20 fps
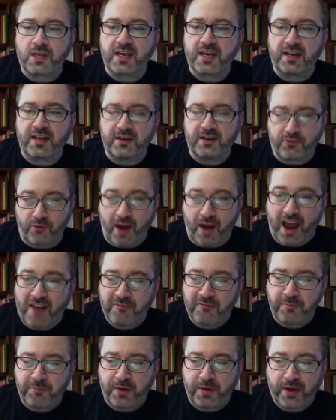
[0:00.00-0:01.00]
and a
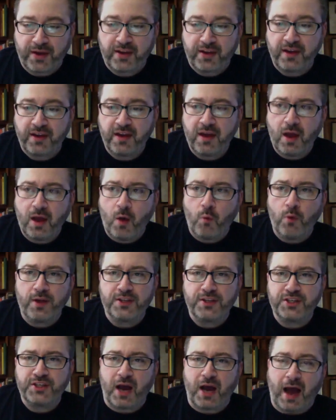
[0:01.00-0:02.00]
draft pick,
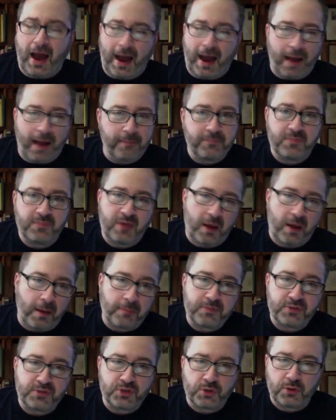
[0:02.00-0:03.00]
which I'm
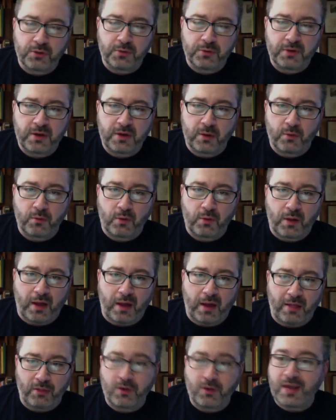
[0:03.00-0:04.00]
sure,
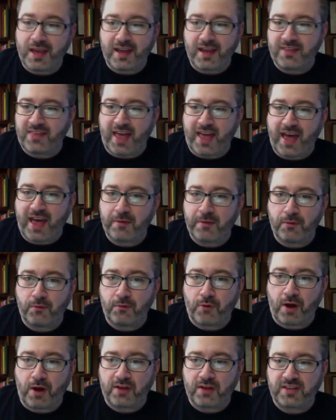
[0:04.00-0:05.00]
looking at that,
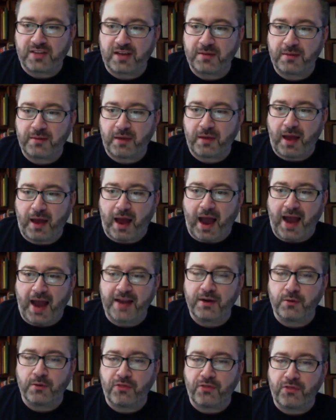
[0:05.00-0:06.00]
Russ, I
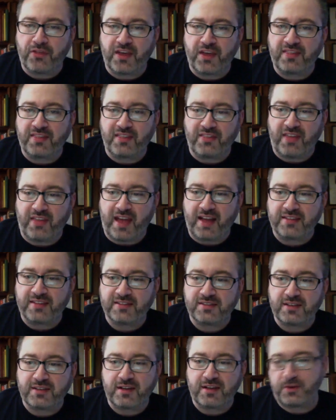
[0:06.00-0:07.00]
don't think
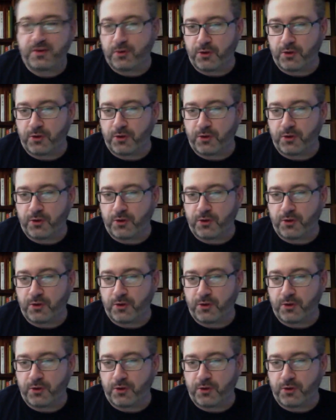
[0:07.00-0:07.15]
that's, and you're